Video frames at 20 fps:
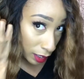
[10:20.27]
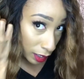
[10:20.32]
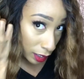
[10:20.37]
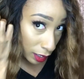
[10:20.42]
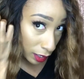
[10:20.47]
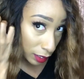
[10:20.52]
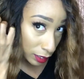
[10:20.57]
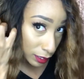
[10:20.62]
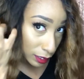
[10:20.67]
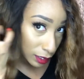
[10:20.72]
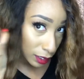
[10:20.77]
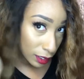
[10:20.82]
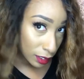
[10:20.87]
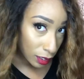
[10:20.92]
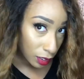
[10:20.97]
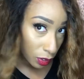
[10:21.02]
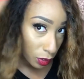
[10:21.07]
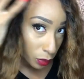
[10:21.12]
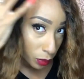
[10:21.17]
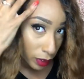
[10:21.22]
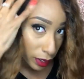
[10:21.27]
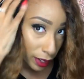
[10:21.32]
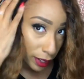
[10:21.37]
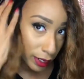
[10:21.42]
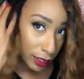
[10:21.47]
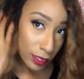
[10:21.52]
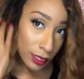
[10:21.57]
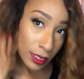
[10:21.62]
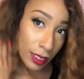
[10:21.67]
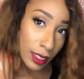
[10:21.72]
Can y'all see? All
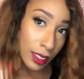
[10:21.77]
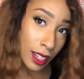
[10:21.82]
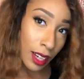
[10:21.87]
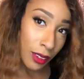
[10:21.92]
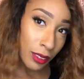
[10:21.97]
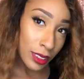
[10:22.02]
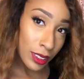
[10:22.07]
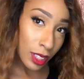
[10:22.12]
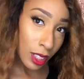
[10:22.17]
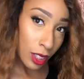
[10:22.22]
right, you see how it's